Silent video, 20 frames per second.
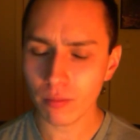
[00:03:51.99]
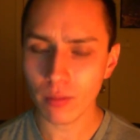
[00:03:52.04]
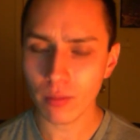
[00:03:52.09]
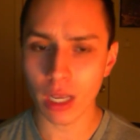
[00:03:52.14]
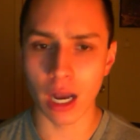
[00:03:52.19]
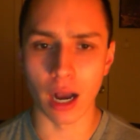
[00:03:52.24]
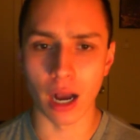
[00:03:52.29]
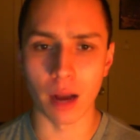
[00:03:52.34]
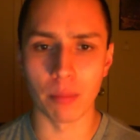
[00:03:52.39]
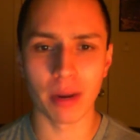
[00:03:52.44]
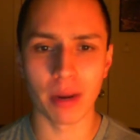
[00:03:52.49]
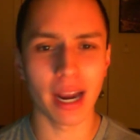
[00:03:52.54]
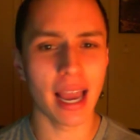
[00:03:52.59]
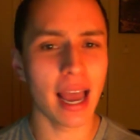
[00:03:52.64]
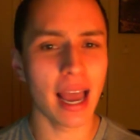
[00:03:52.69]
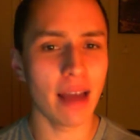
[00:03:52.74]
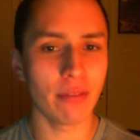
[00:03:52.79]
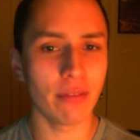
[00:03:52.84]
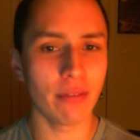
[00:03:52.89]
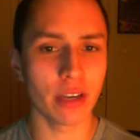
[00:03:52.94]
but I
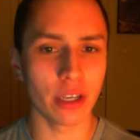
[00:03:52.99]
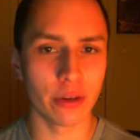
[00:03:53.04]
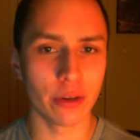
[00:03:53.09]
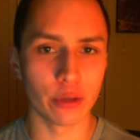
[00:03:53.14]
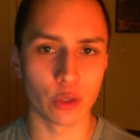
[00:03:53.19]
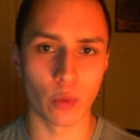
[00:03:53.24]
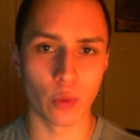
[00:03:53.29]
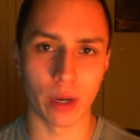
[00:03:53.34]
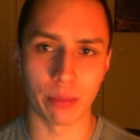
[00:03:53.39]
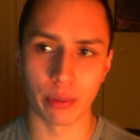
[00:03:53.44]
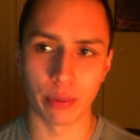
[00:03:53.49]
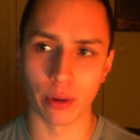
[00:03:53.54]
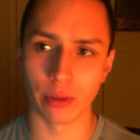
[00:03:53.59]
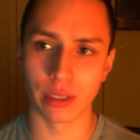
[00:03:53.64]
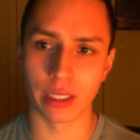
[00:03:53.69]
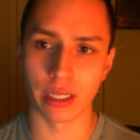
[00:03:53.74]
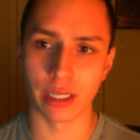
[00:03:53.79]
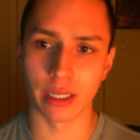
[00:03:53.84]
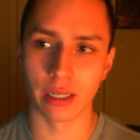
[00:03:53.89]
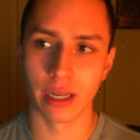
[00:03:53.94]
haven't used whey
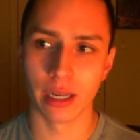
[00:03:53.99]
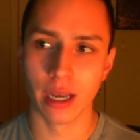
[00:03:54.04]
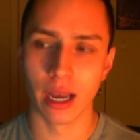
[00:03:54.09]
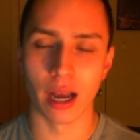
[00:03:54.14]
protein